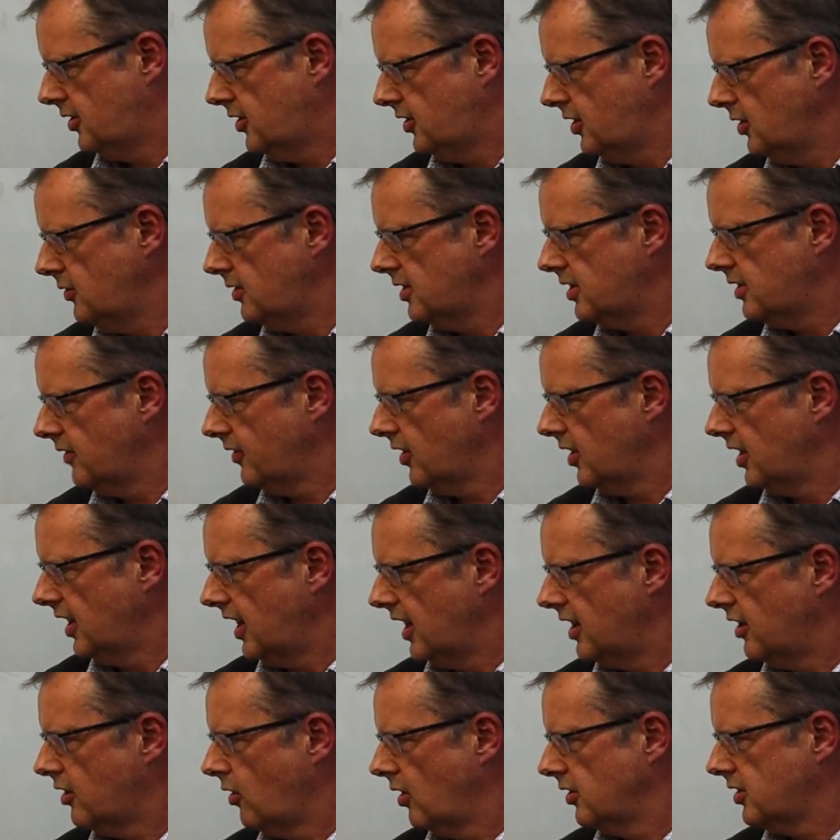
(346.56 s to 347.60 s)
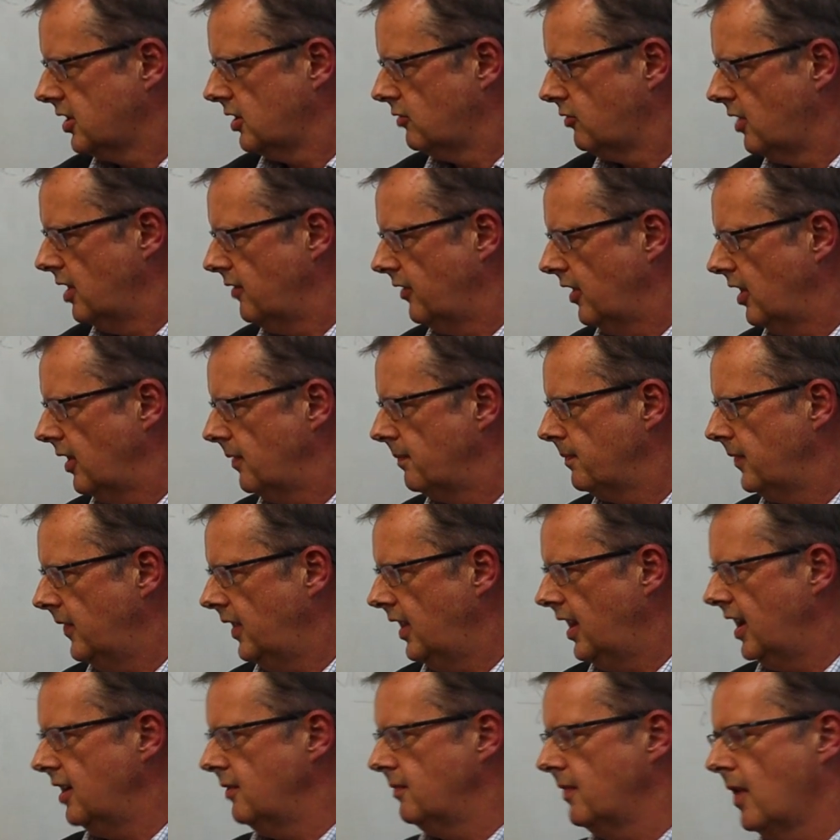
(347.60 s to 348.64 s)
students have got to get across the river.
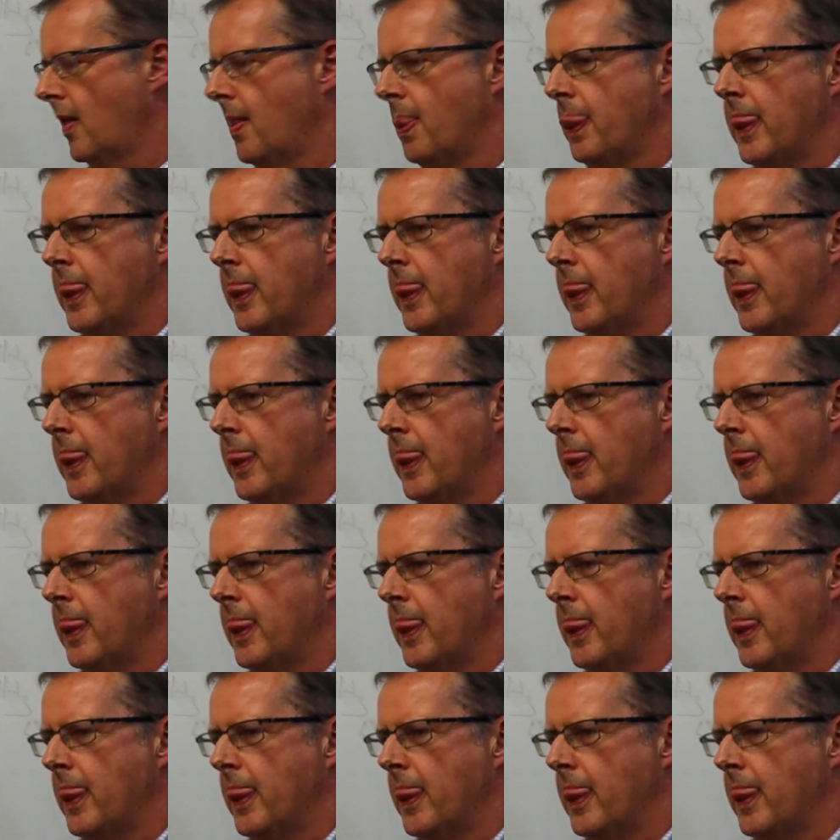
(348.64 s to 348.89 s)
Now,